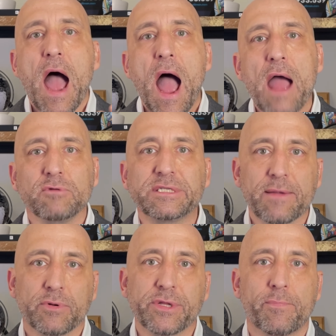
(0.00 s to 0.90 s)
I was
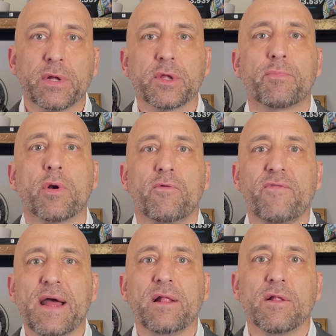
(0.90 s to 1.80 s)
able to build a
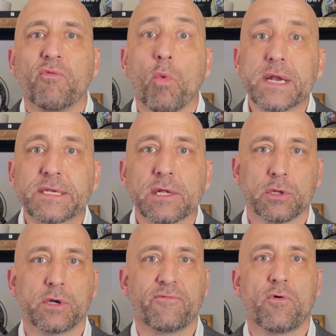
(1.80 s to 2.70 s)
profile of what to
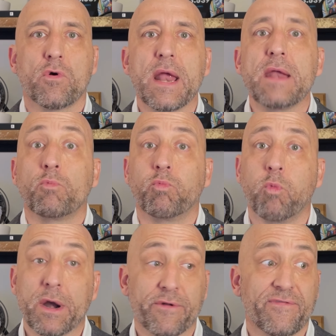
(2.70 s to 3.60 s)
look for and
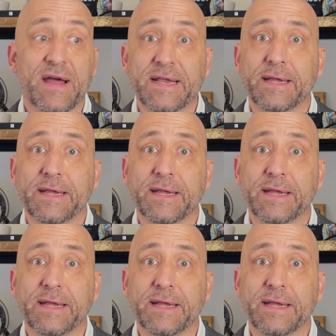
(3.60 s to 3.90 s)
where to find